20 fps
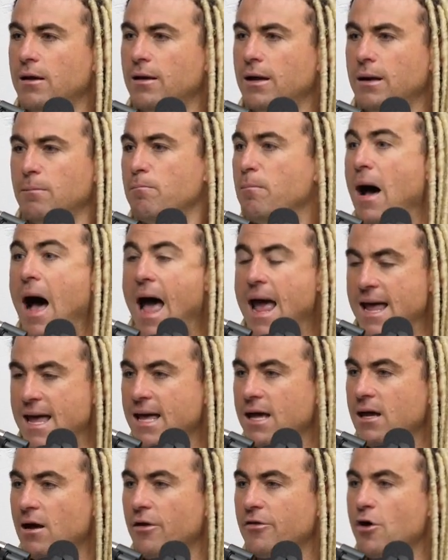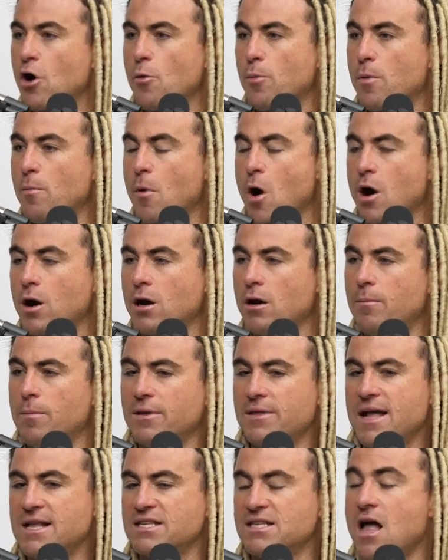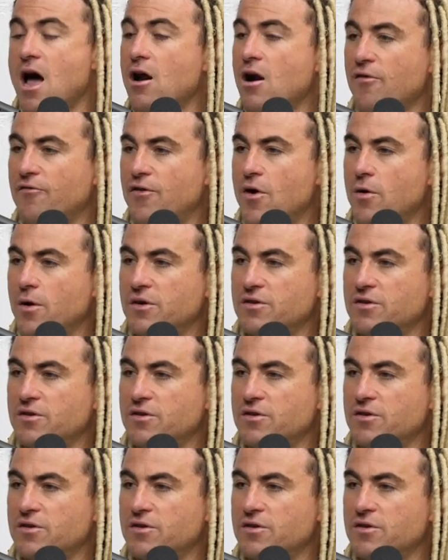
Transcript: buy it on the open market, but that's not our focus.